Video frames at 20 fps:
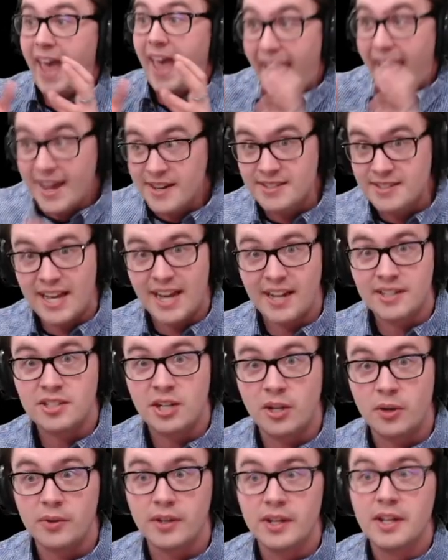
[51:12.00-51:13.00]
and
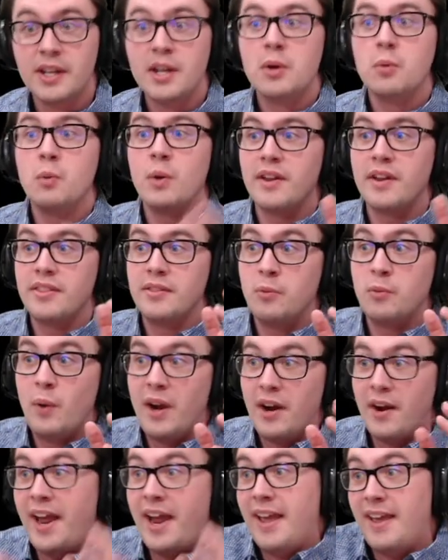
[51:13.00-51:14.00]
Tectone where
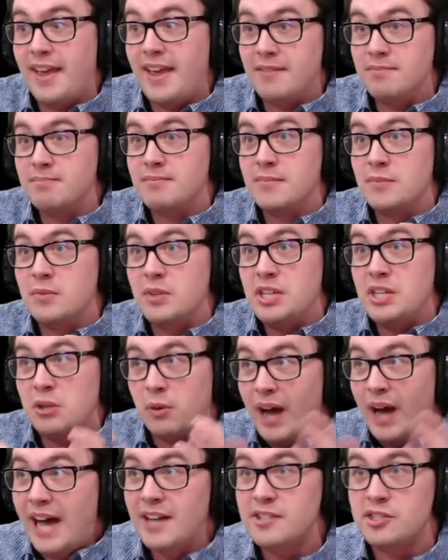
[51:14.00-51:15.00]

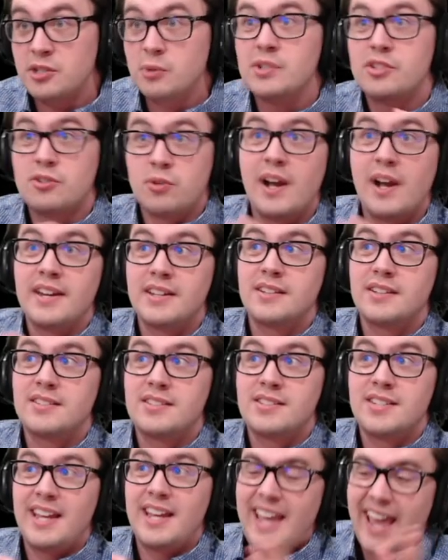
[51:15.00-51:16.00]
Atsu is trying to
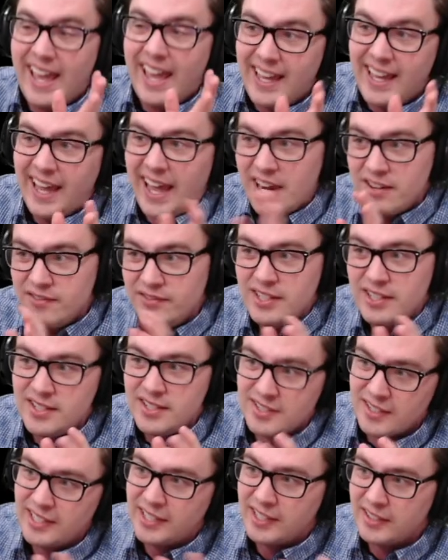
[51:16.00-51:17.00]
say, hey, Envy's
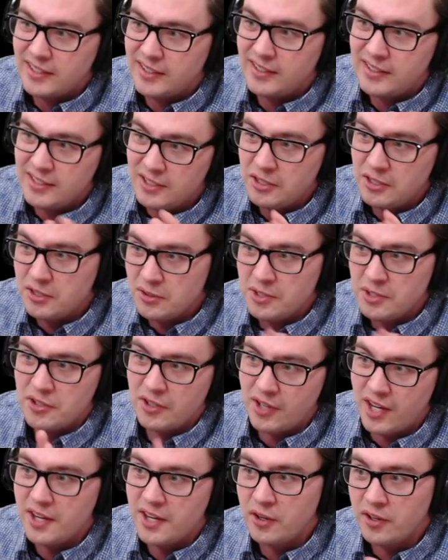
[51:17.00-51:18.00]
like, you're
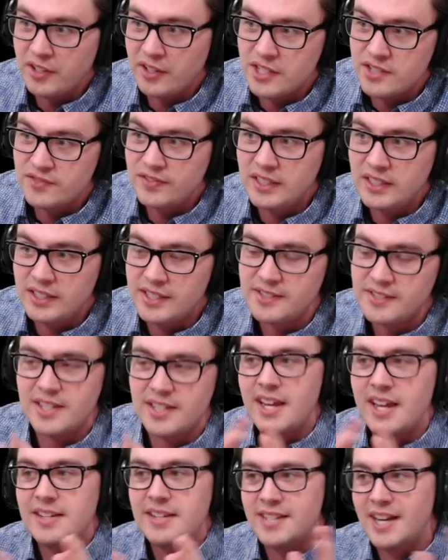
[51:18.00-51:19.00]
kind of hurting his feelings, and
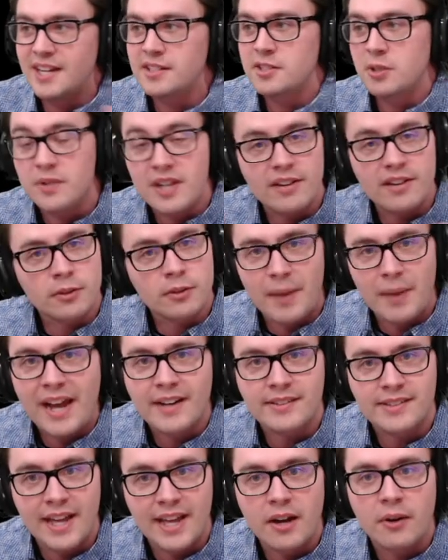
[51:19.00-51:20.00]
Tectone never backed
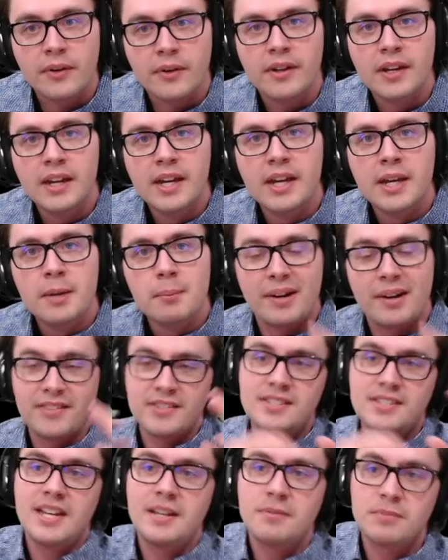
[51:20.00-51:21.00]
down. But at the
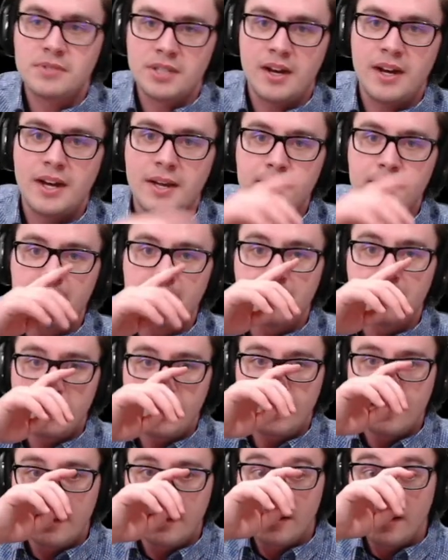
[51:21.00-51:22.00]
same time,
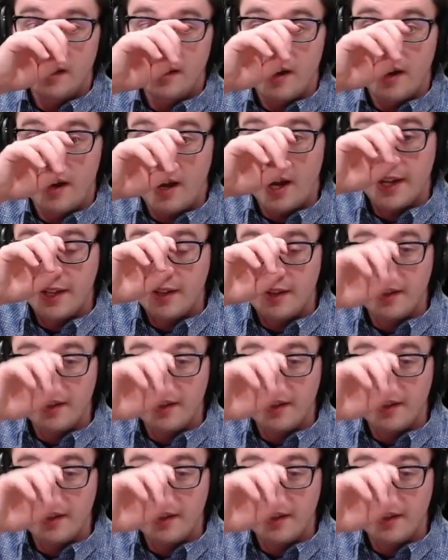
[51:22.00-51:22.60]
I